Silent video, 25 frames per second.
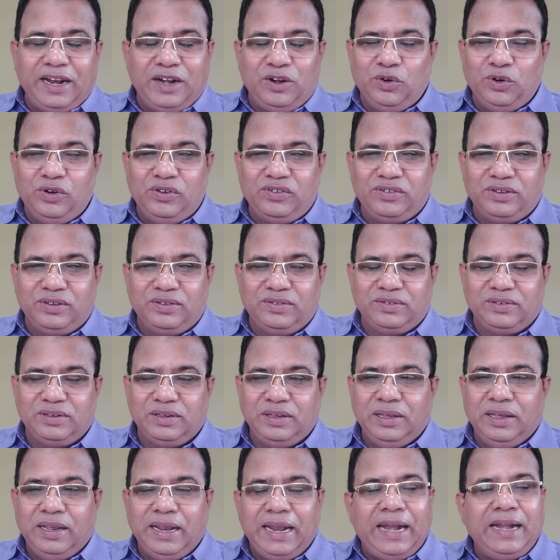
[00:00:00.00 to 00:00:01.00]
adolescents,
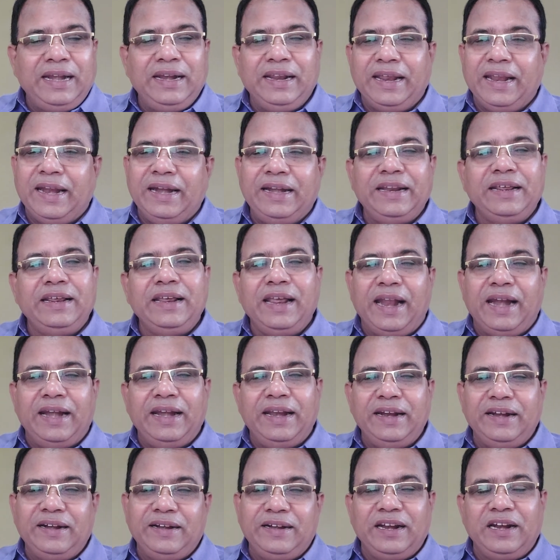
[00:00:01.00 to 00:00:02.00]
and getting
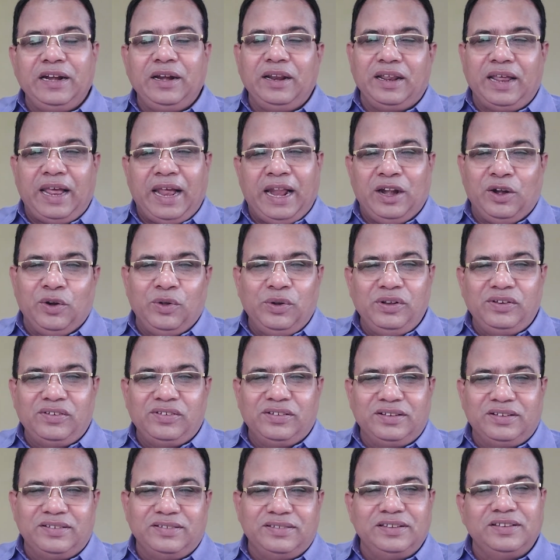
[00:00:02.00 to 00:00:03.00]
addicted
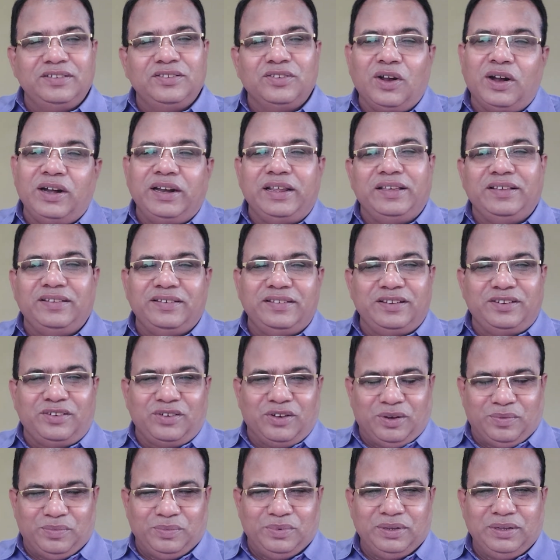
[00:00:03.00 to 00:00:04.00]
adolescents is not easy
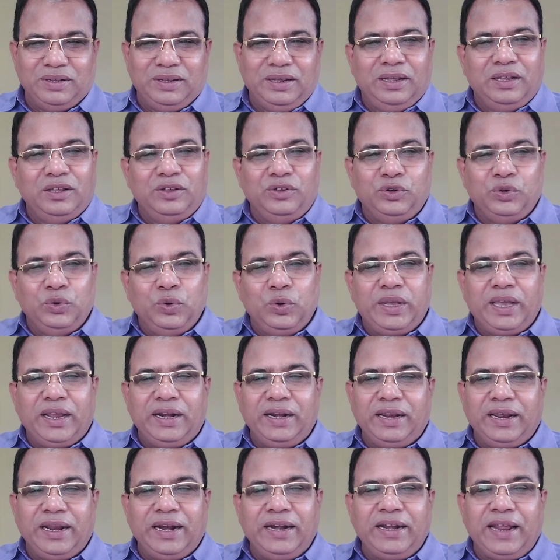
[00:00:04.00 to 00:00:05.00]
job. You
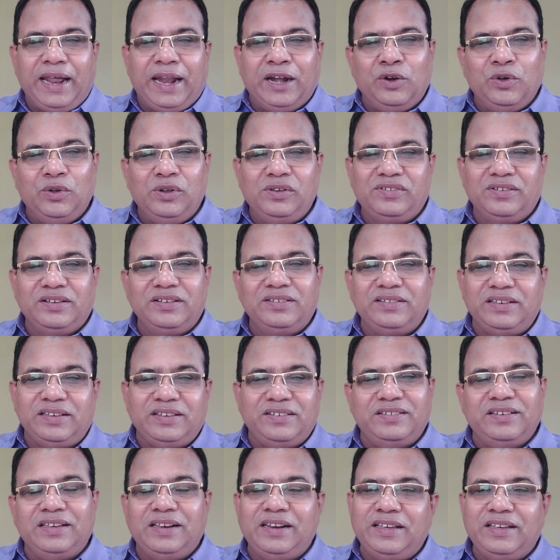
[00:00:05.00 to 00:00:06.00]
can get adolescents
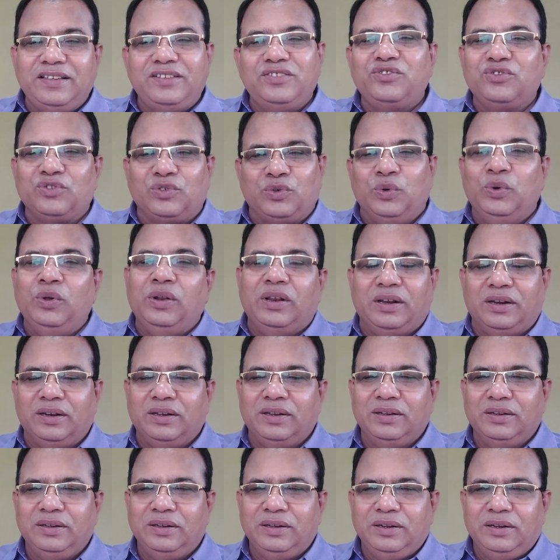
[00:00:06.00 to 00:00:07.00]
easily in school,
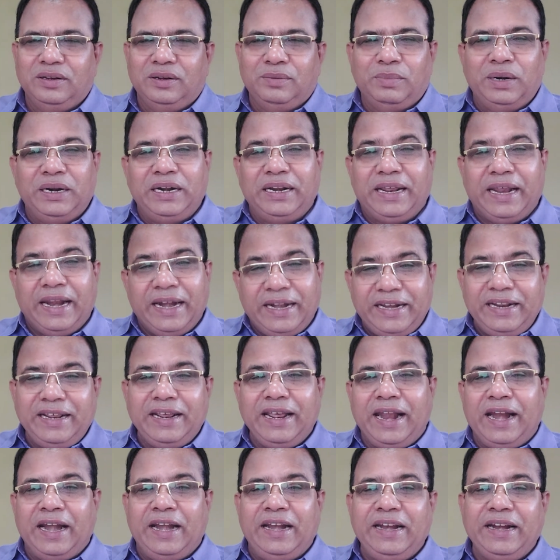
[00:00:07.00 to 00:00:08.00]
but
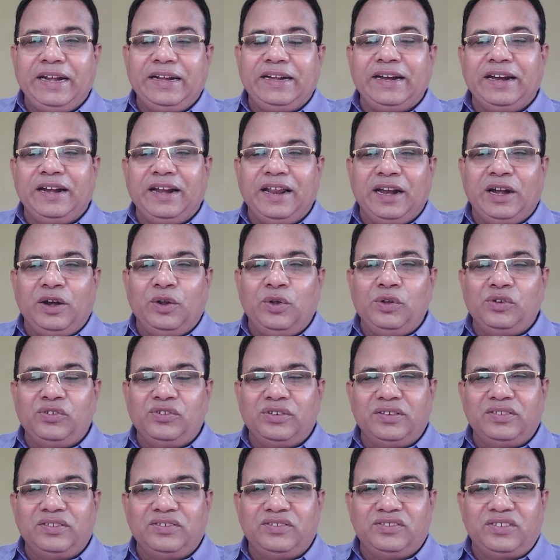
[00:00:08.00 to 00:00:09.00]
getting addicted
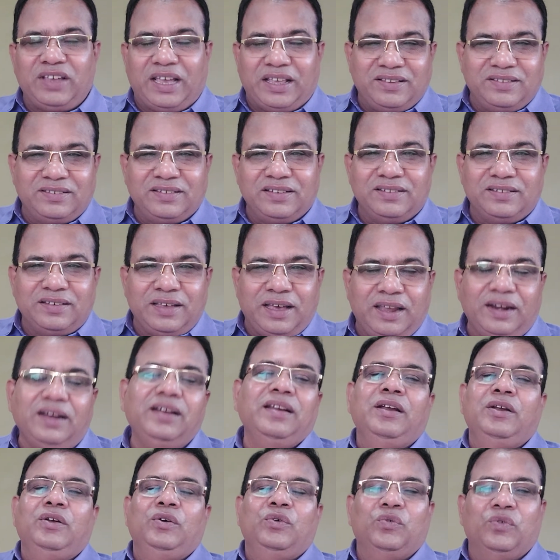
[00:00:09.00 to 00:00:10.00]
adolescents, chances
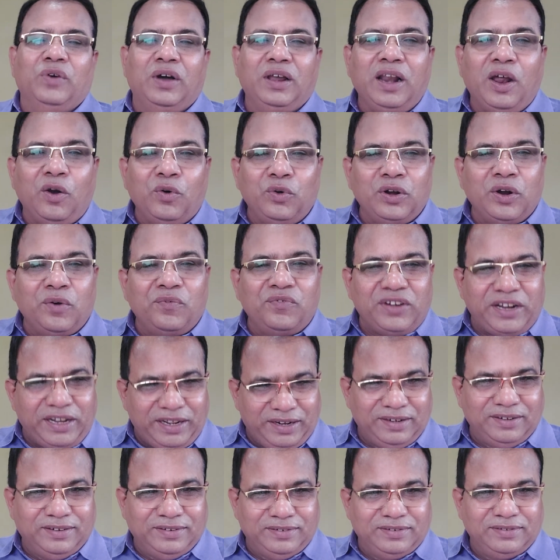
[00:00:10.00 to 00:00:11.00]
are 1 out of
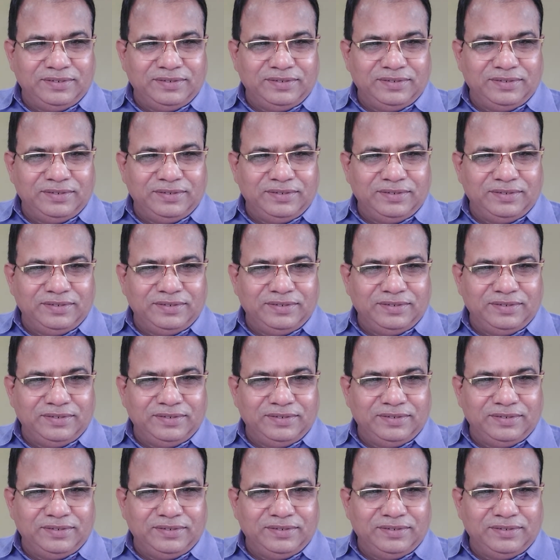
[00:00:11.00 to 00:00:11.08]
10,